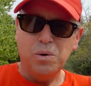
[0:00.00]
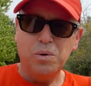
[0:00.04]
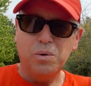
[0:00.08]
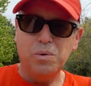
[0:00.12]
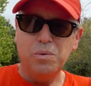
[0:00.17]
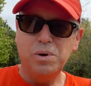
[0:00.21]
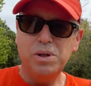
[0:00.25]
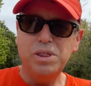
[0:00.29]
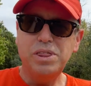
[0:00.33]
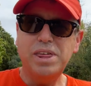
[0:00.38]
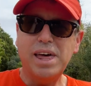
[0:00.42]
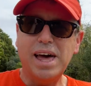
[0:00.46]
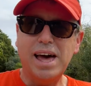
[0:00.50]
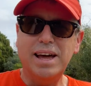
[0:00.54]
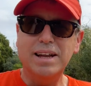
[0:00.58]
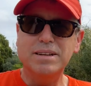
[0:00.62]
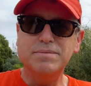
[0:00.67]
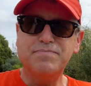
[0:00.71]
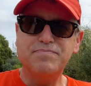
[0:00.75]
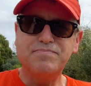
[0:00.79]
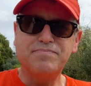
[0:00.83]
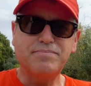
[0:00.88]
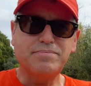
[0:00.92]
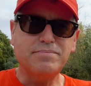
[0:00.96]
with that,
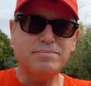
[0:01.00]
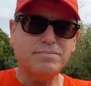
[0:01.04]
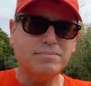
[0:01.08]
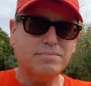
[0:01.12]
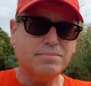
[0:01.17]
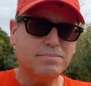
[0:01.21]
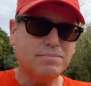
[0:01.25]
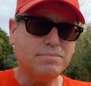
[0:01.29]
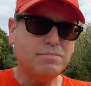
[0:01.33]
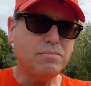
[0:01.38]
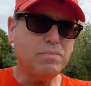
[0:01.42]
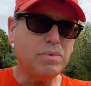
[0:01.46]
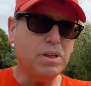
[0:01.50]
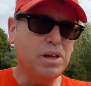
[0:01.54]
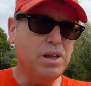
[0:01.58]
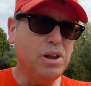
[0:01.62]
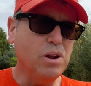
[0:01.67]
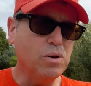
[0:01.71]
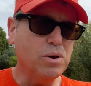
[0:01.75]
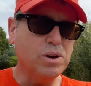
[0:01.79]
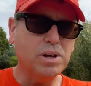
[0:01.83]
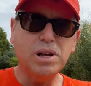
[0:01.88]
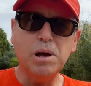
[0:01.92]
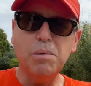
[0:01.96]
you
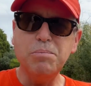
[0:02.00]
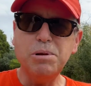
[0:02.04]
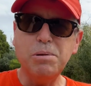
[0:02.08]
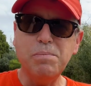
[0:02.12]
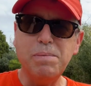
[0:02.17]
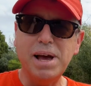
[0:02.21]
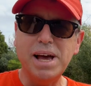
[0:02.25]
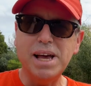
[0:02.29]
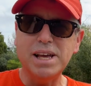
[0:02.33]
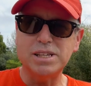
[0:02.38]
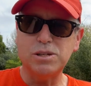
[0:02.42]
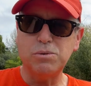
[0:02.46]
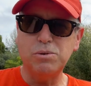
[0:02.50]
know, come to mass.